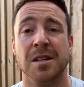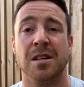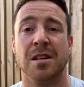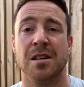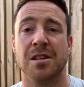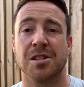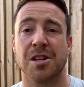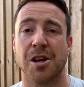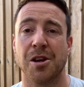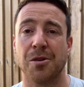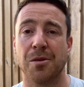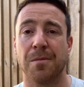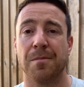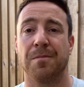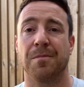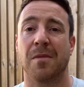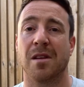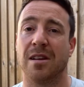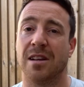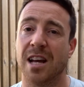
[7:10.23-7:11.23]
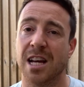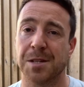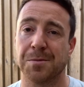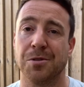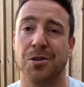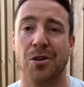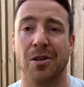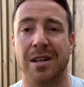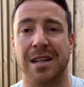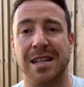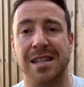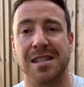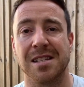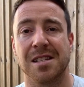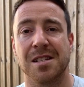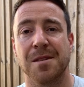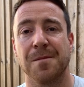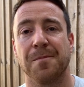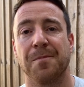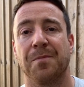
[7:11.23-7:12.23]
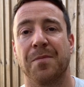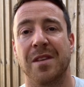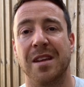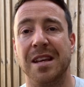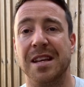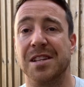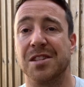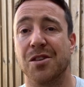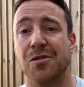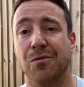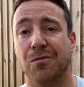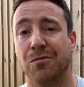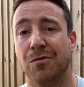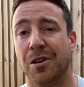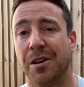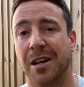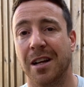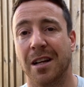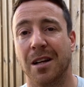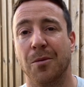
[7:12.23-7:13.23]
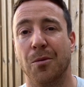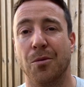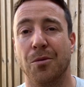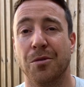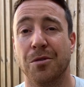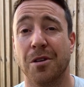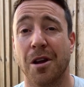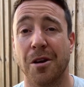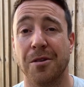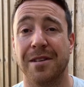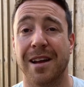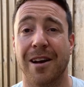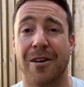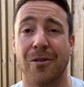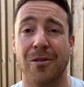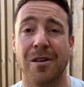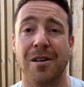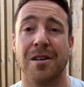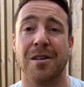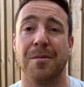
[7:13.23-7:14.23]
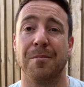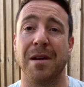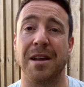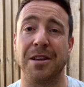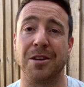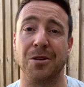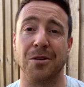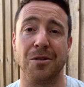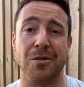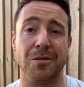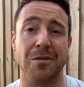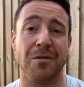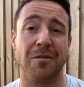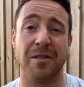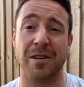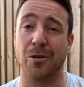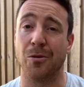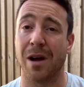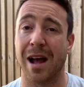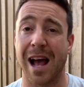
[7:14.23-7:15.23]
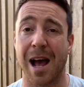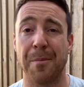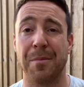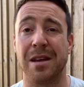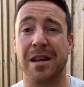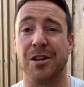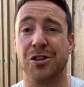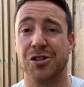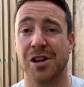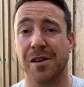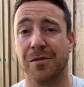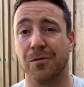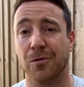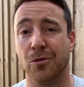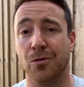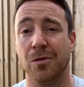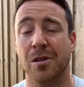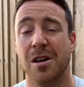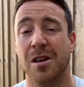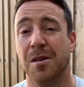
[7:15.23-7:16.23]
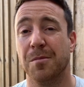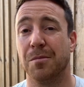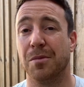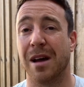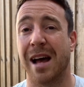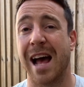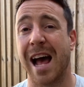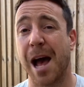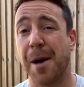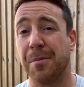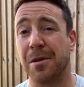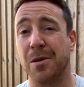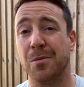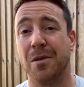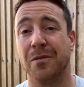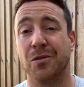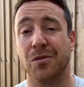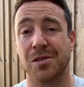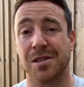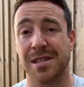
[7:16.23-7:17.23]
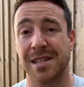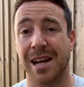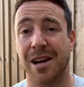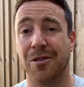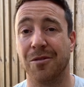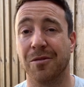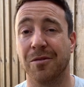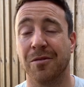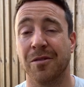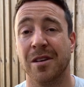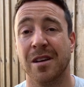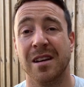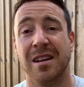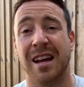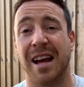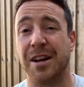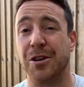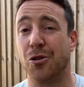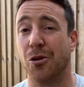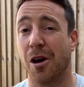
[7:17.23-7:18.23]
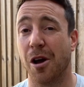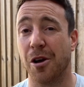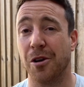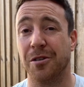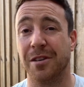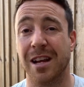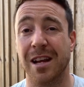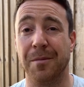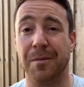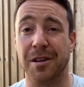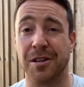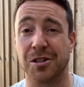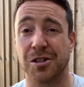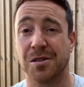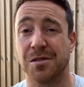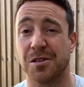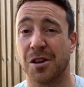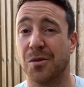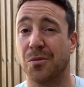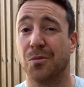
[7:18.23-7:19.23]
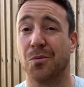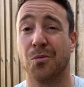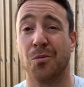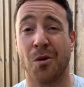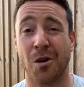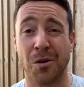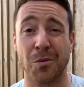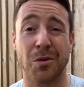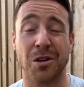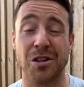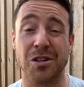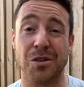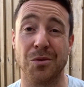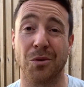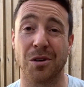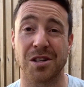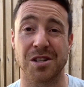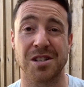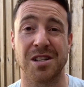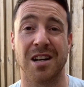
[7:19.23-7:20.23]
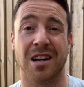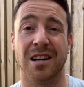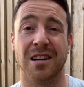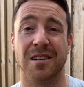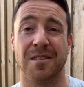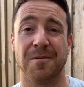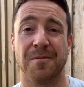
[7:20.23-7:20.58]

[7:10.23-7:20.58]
So last but not least, is running will no doubt make you feel happy in general, but happy with yourself and your own image. So why wouldn't you want to start?